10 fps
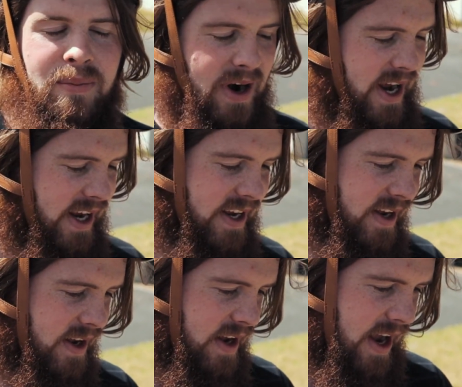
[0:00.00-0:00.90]
brake,
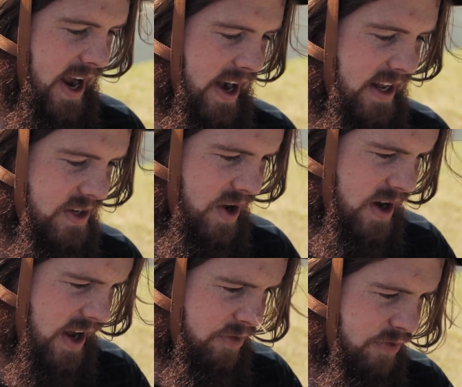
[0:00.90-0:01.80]
and it's
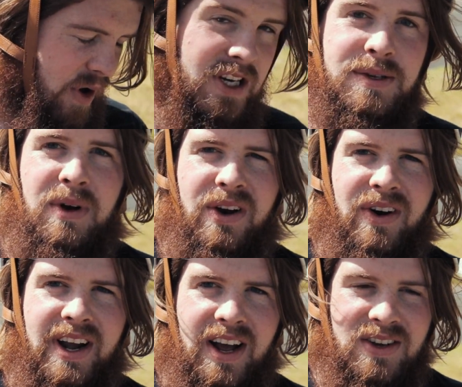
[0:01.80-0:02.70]
on like fast mode
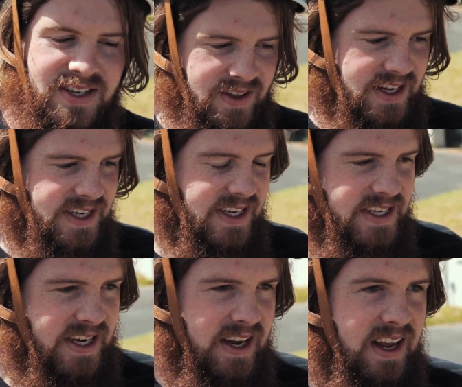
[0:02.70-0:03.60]
right now, so this
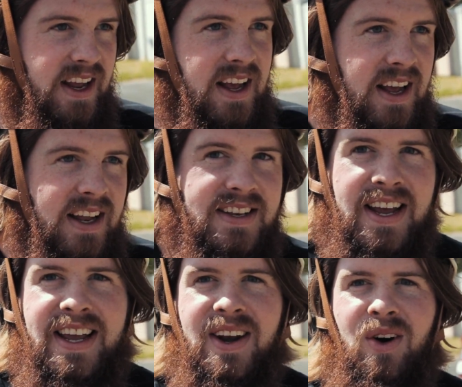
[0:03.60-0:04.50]
is
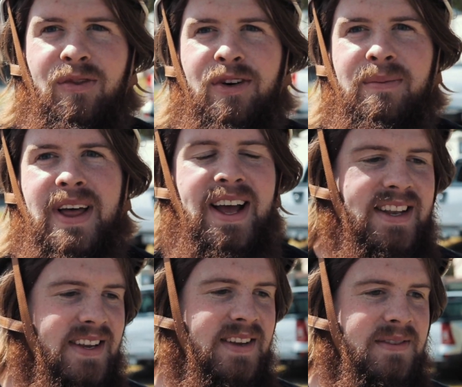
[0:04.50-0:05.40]
taking off from that.
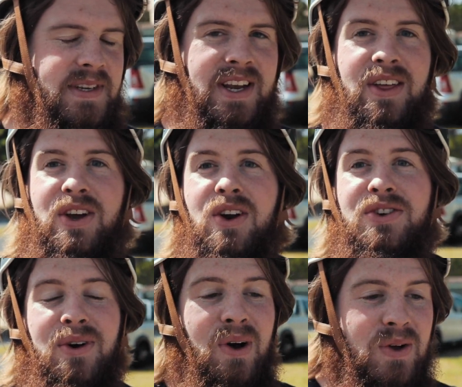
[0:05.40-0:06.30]
So yeah, the
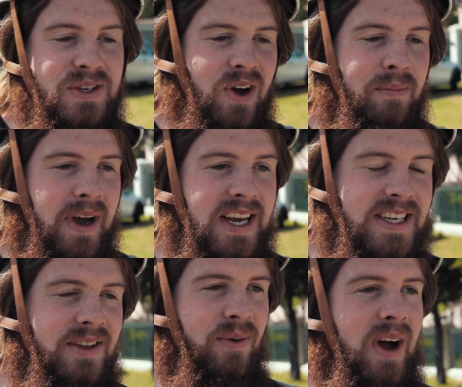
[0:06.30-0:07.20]
controls are
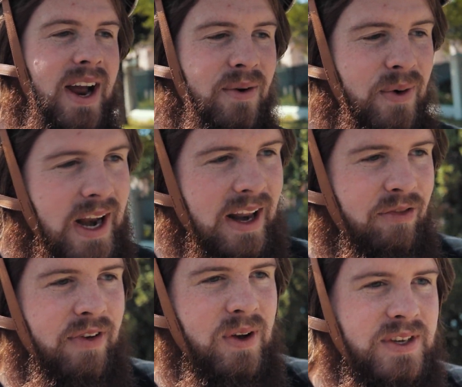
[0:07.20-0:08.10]
amazing, the ride really
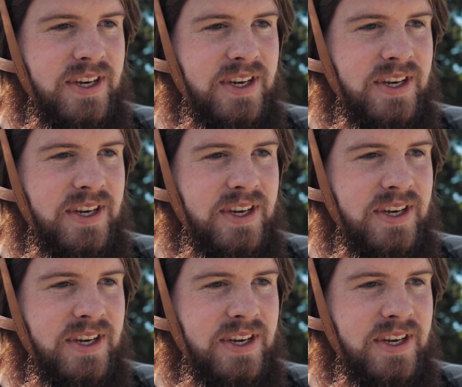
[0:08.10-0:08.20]
feels